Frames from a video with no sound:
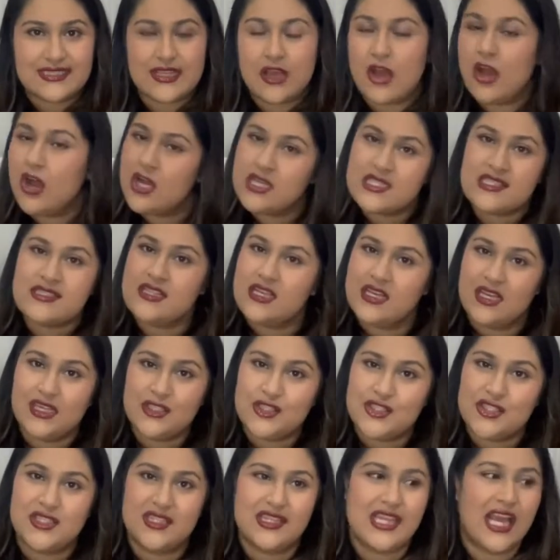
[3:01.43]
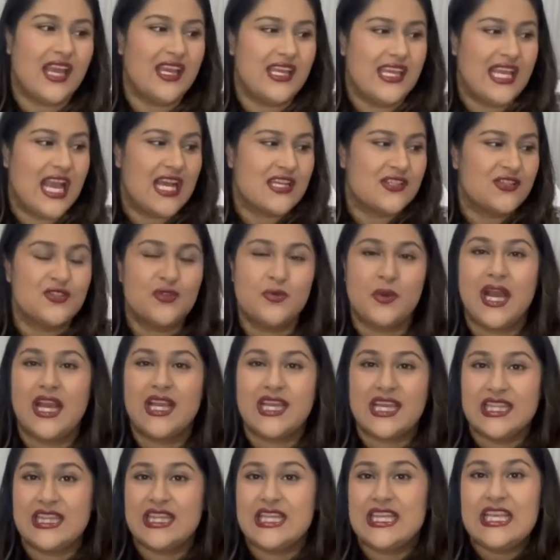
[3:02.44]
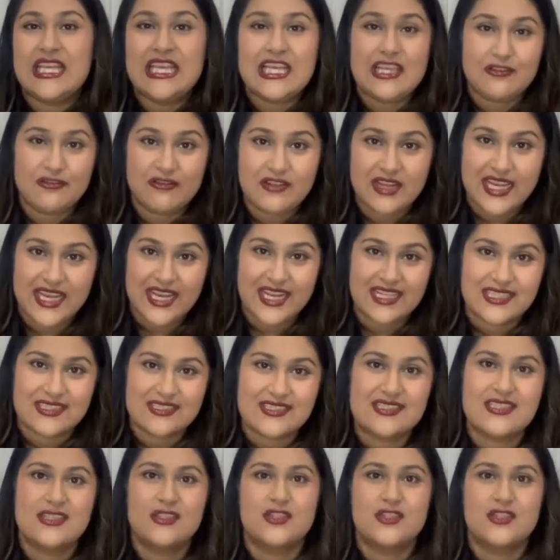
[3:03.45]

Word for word: are such that he has to work in the evenings